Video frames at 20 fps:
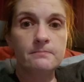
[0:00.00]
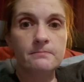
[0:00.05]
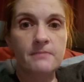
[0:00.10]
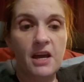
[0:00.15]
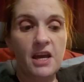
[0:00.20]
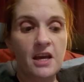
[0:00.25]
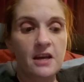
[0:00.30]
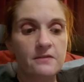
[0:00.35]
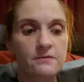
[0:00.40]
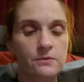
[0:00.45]

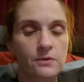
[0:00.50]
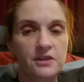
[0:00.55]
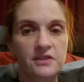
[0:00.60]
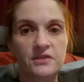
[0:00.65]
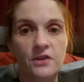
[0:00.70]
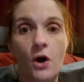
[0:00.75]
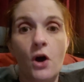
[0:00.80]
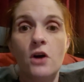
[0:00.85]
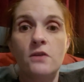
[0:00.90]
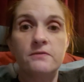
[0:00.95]
may have
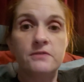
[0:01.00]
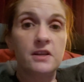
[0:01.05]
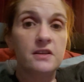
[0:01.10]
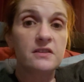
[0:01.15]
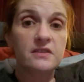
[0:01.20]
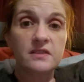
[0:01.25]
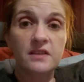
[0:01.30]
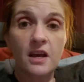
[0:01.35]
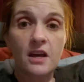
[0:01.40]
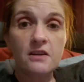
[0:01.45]
resolved
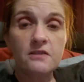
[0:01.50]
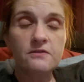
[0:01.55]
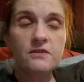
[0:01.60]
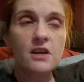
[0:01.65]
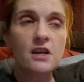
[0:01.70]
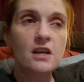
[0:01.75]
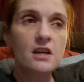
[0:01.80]
itself.